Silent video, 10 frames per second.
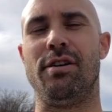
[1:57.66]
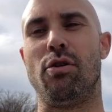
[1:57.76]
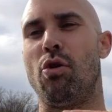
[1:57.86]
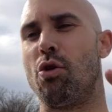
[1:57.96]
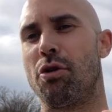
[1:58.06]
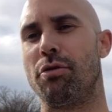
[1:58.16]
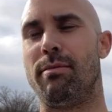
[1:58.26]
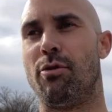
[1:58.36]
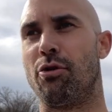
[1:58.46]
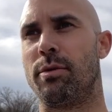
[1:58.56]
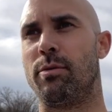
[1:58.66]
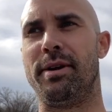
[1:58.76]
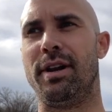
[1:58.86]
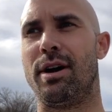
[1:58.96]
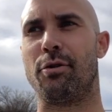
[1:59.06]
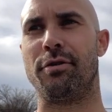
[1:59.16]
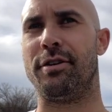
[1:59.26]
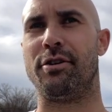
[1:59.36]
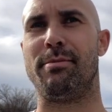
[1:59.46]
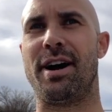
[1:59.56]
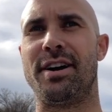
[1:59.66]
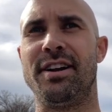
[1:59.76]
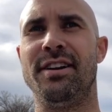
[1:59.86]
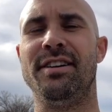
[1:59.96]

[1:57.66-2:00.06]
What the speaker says: or the board will be lower than your body,